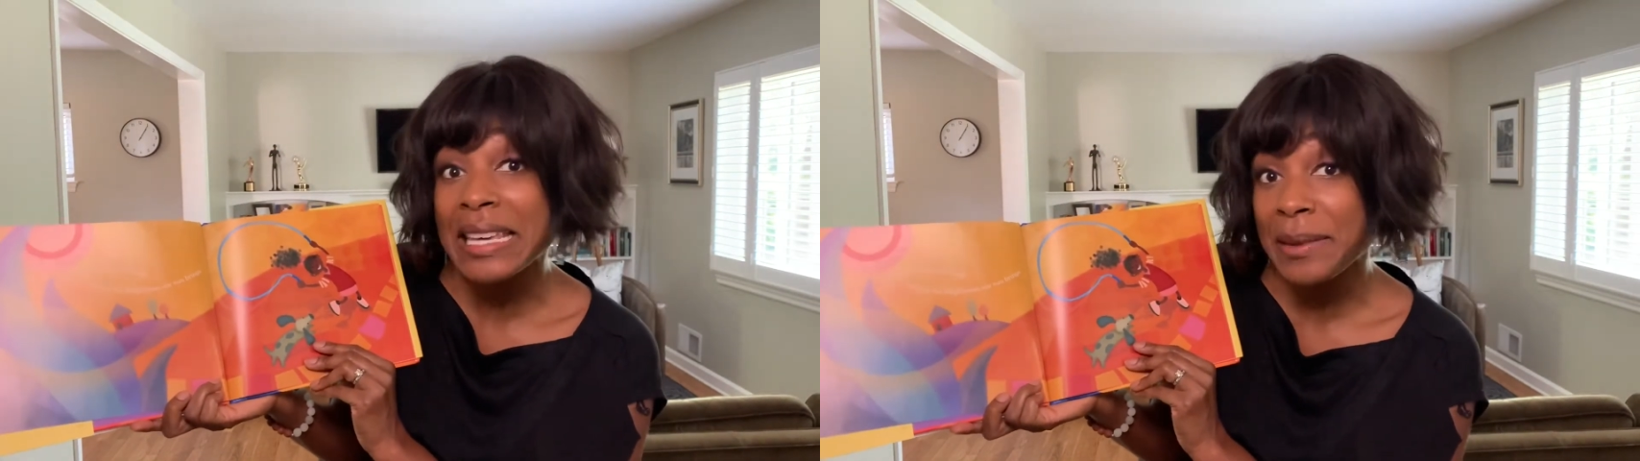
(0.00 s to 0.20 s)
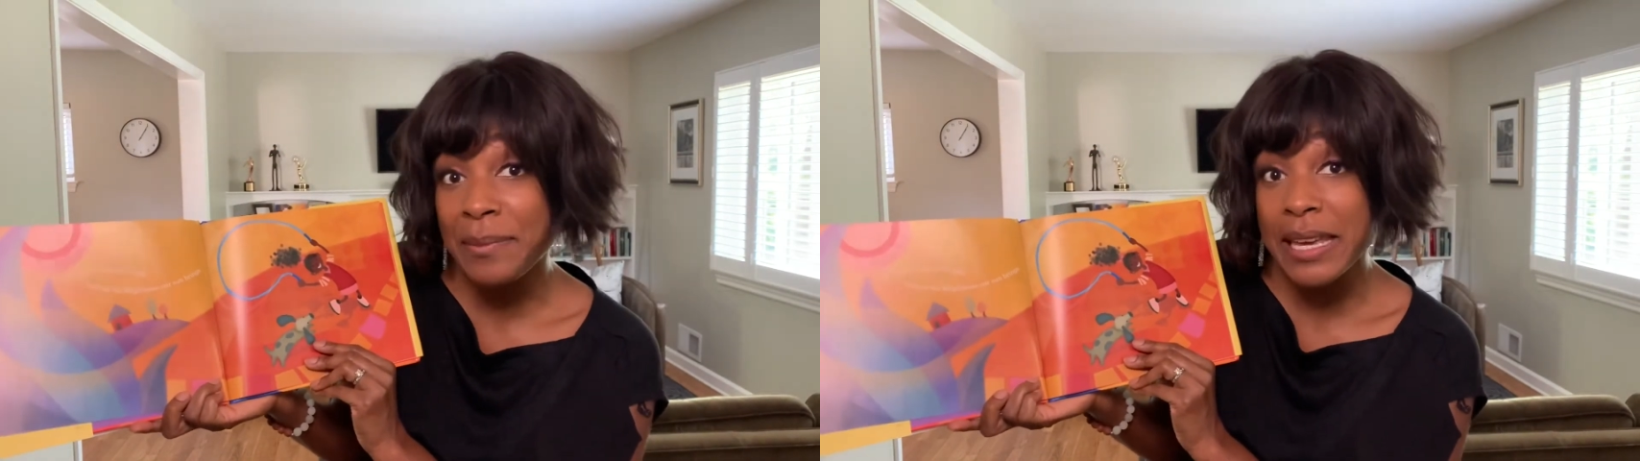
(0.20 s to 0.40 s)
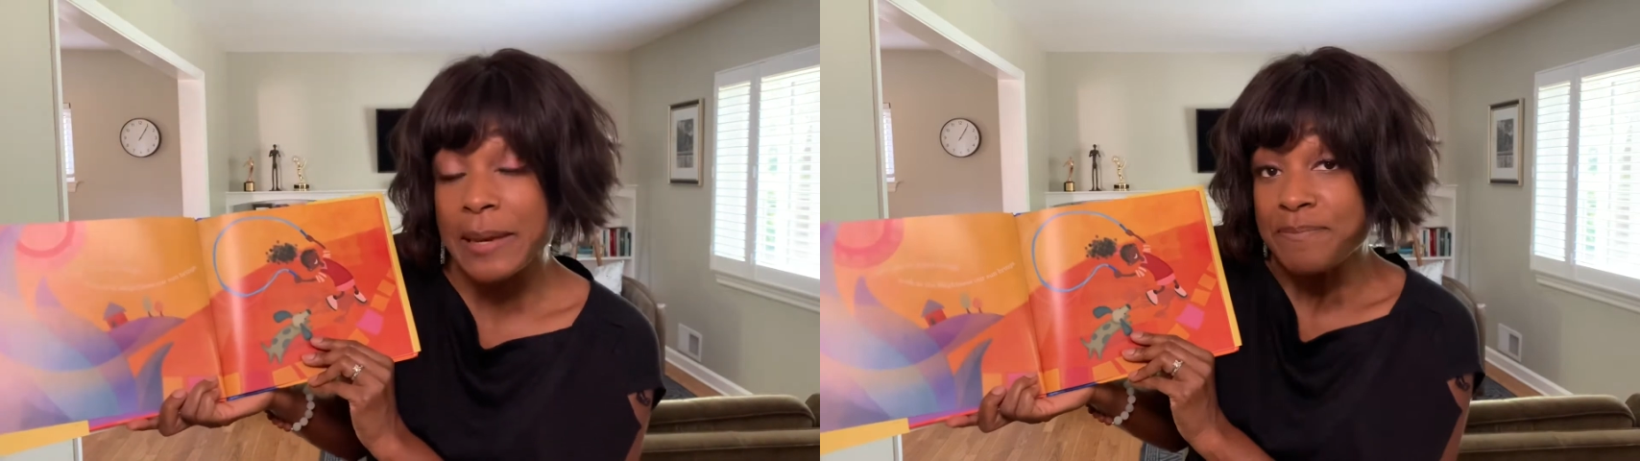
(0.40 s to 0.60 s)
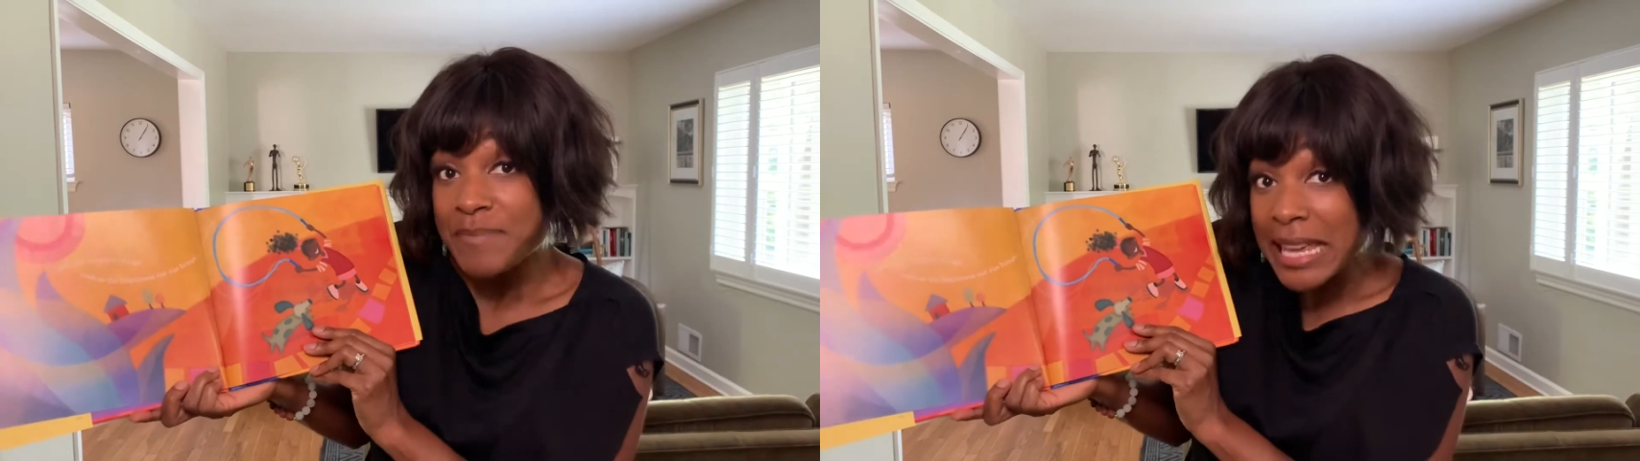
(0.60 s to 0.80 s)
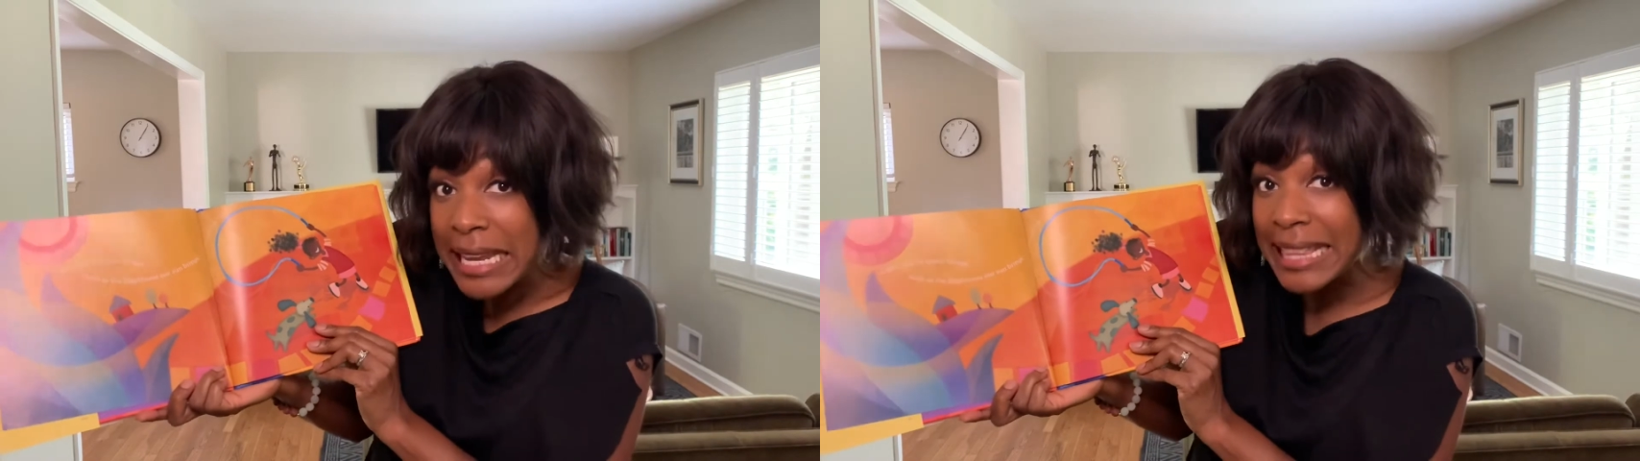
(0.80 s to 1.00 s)
can be
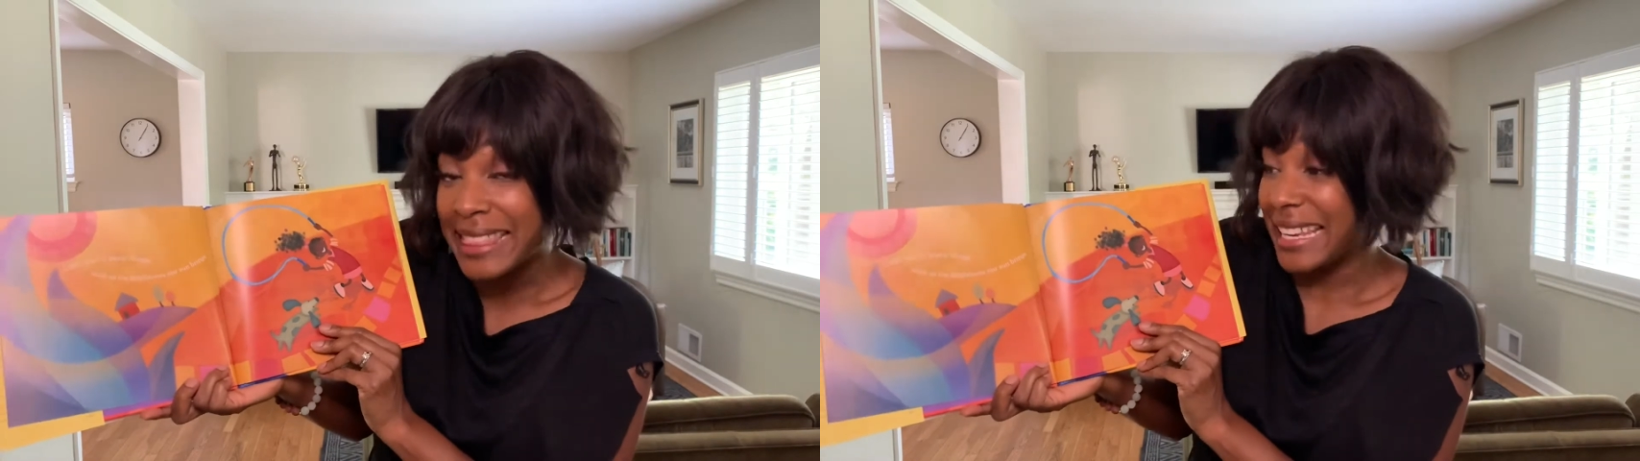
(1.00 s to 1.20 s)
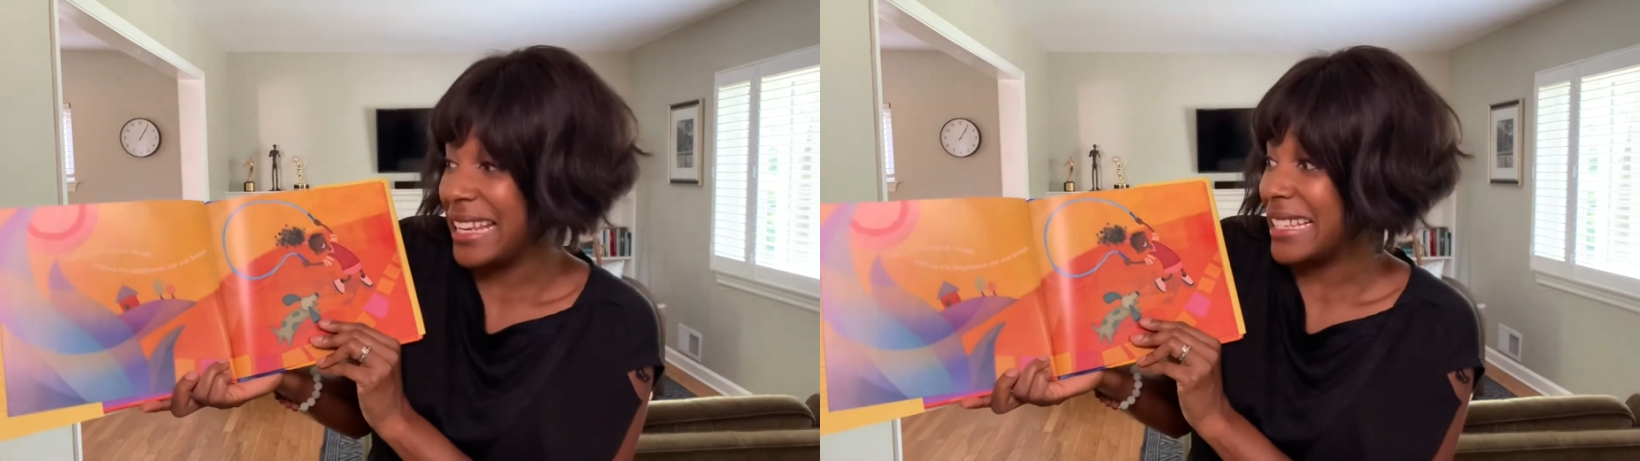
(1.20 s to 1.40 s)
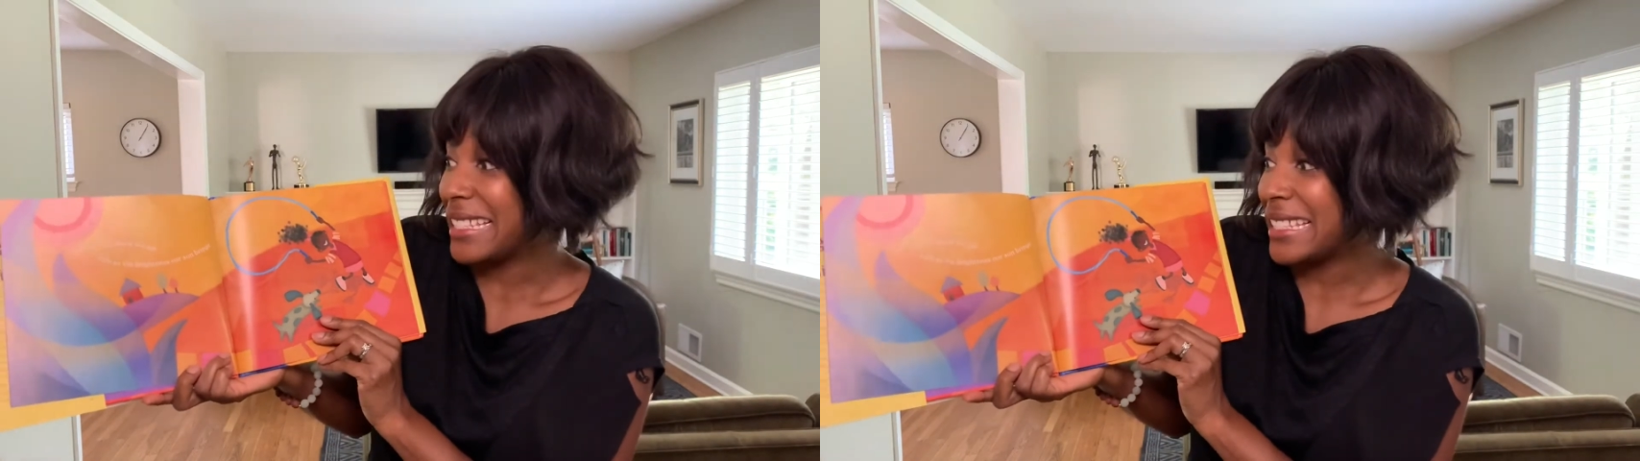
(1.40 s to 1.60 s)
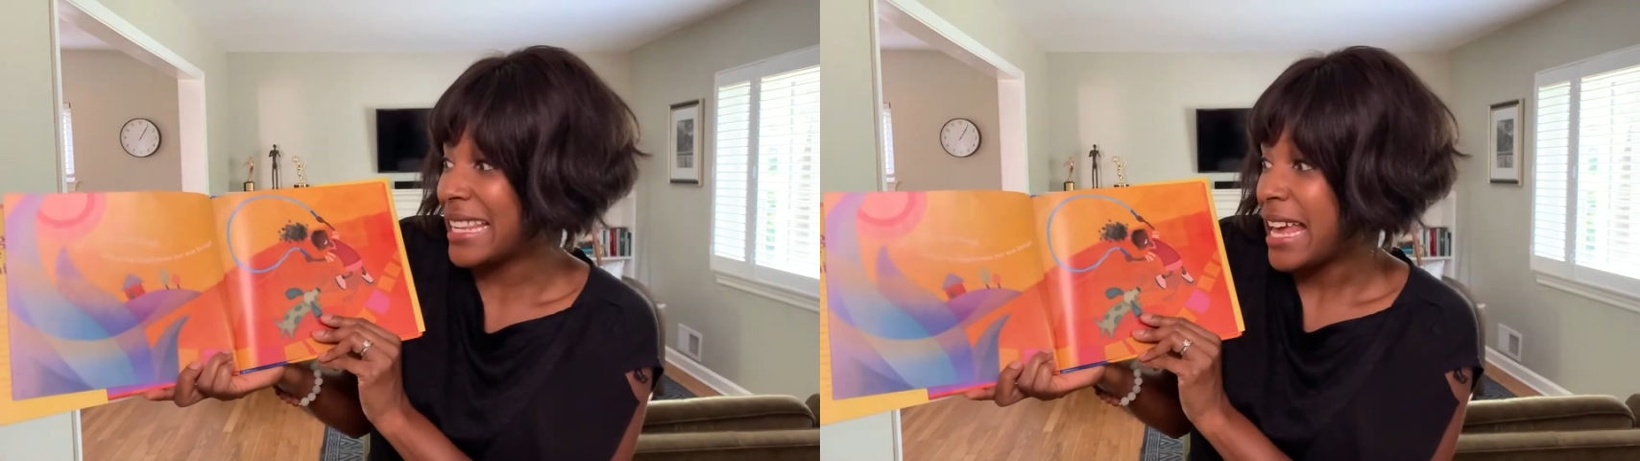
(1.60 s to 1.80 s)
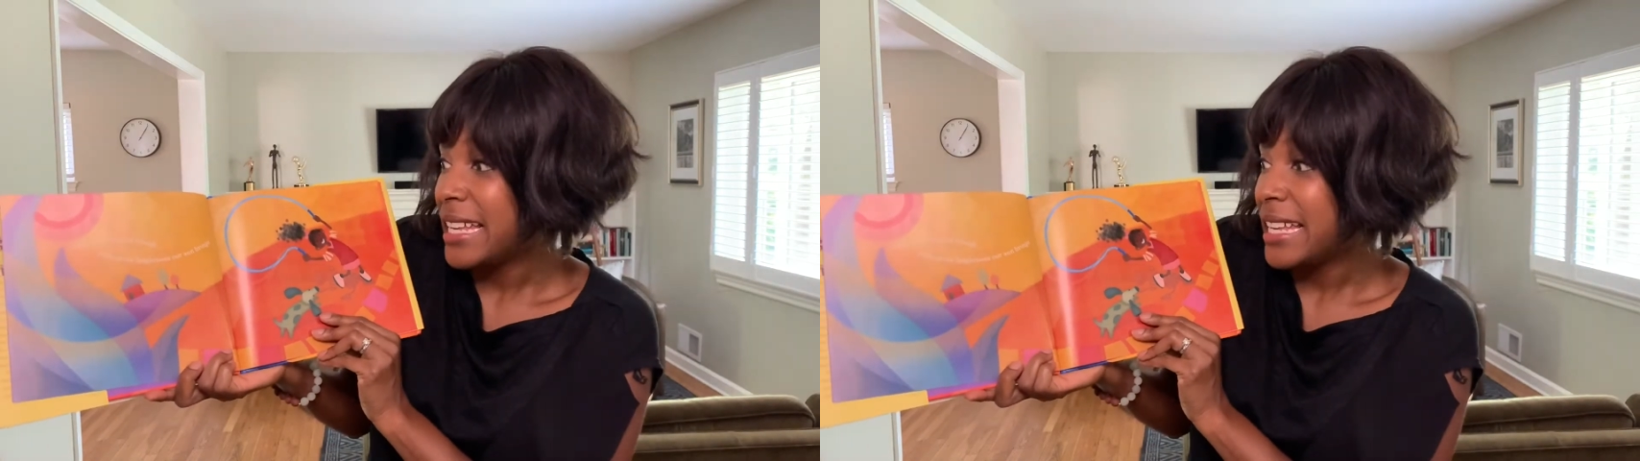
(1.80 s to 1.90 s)
many things,